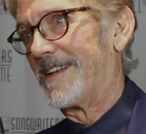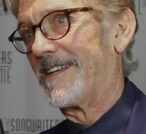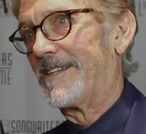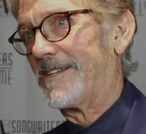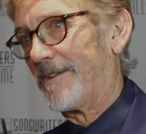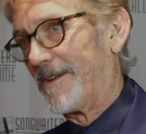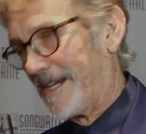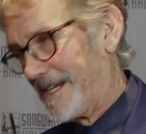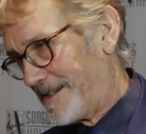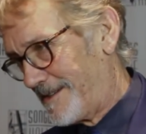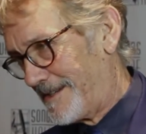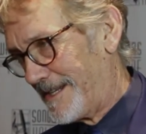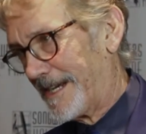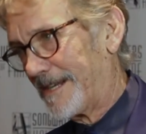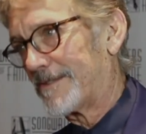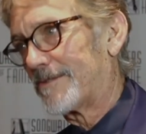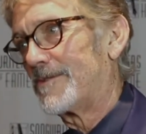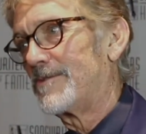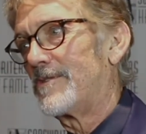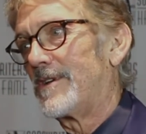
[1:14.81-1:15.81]
And he'd, he'd
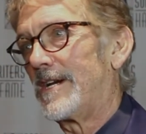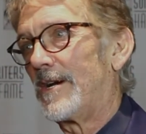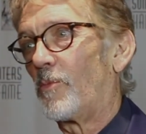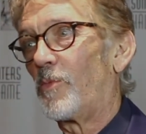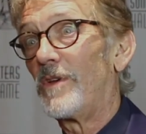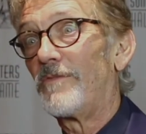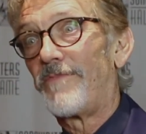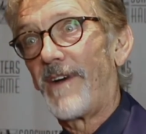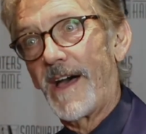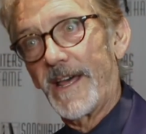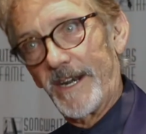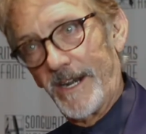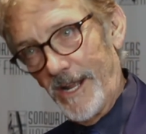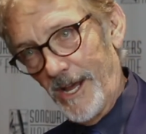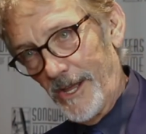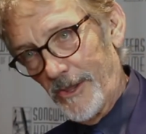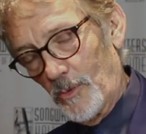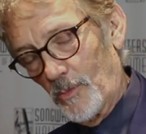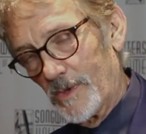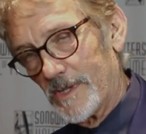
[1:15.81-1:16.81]
dig through there and we'd find
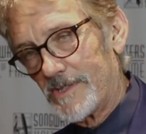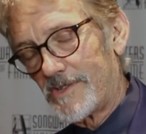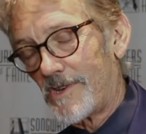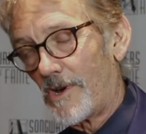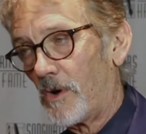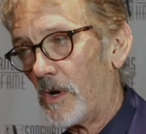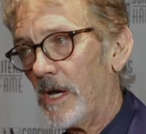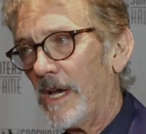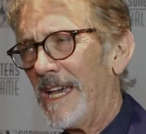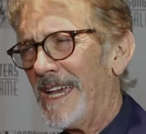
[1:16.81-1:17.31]
another one. So